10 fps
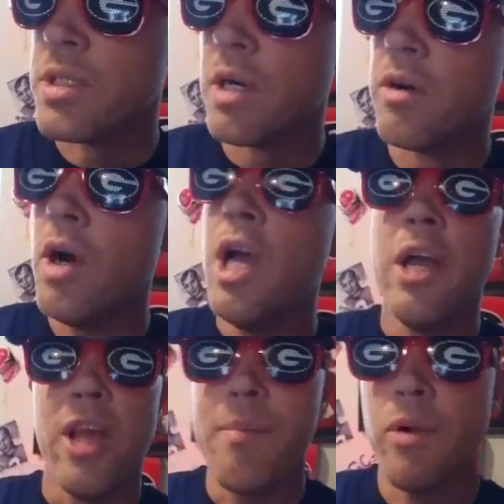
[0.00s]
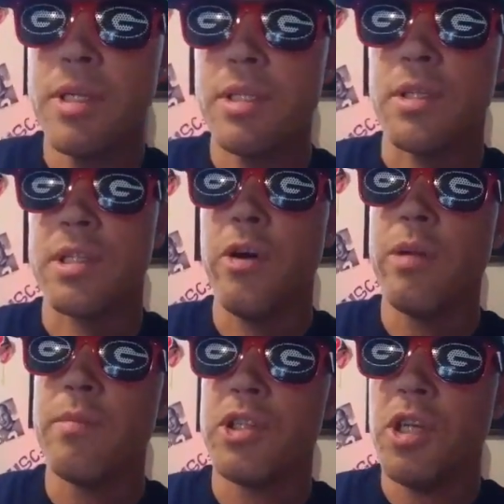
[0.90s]
So that brings us to
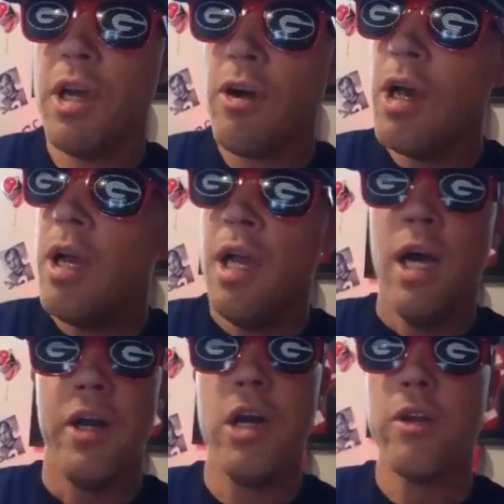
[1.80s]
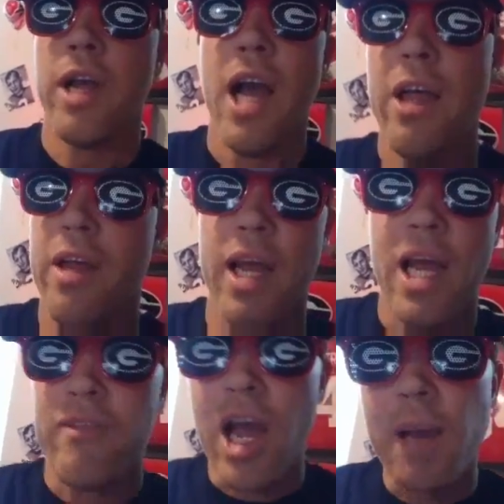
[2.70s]
Sony Michel, another guy that I
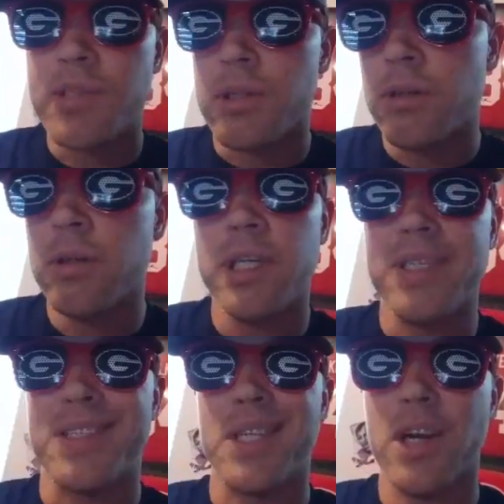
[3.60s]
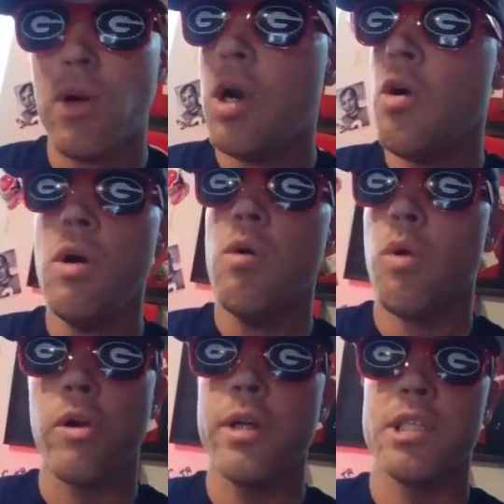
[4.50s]
have absolutely zero
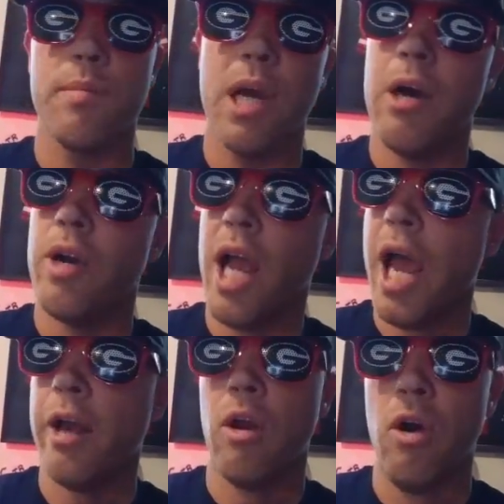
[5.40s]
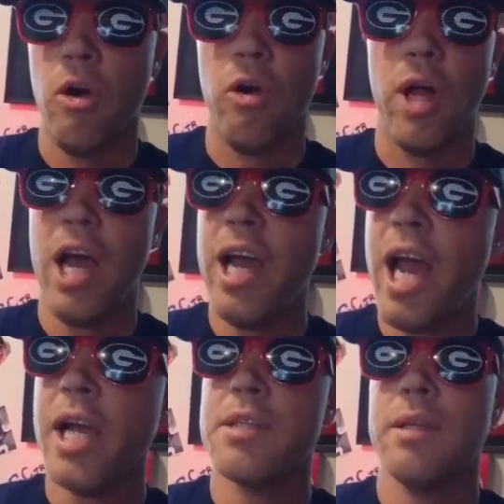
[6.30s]
worries about at all. I
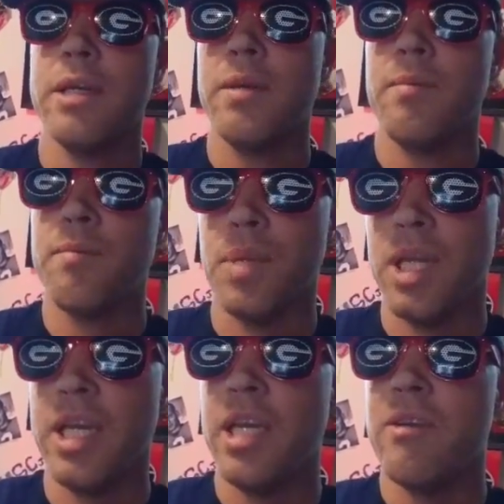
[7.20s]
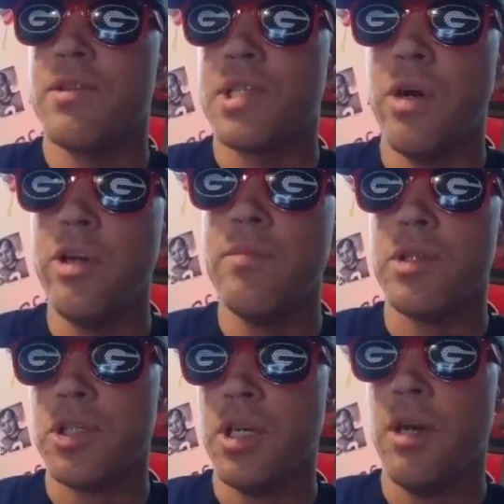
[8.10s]
actually believe Sony
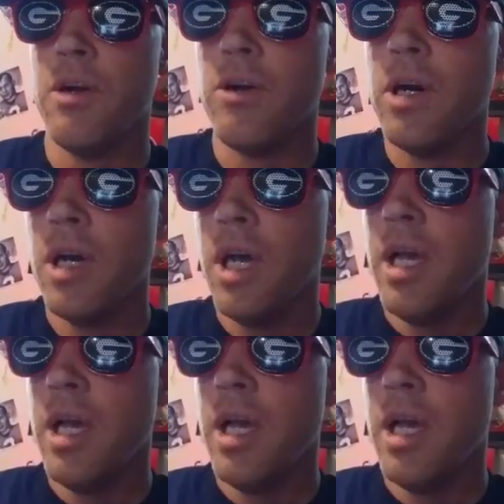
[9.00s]
Michel